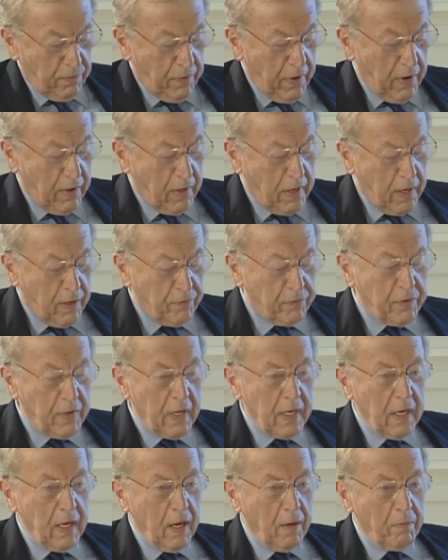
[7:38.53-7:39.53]
Fair enough.
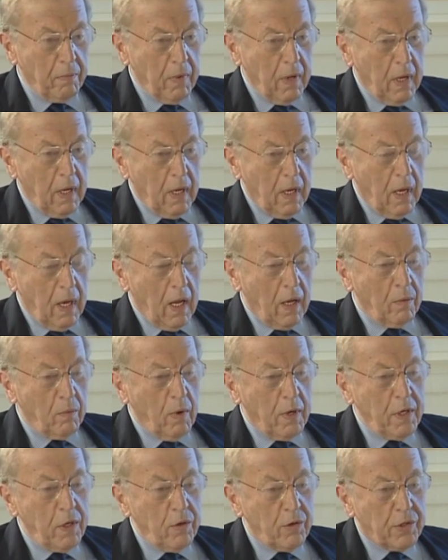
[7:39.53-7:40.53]

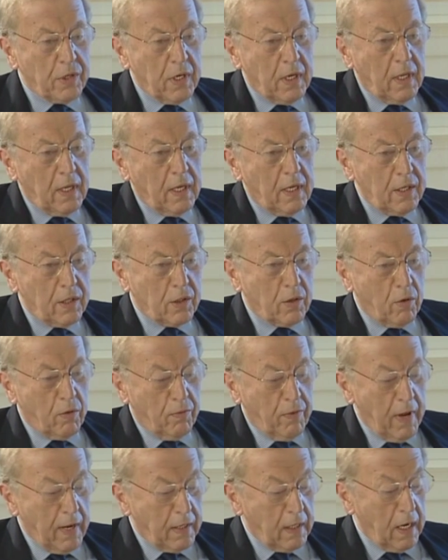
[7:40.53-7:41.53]
And when you see these
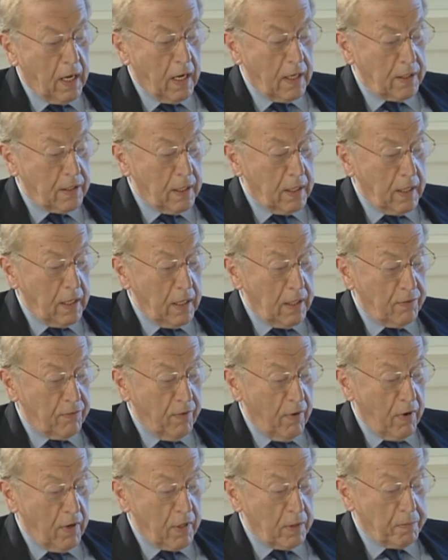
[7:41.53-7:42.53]
sort of headlines in
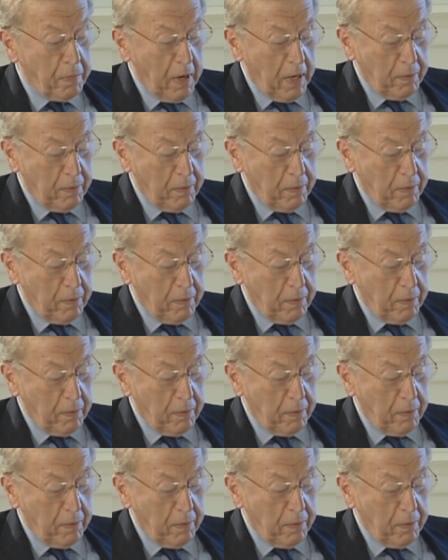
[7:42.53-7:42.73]
these various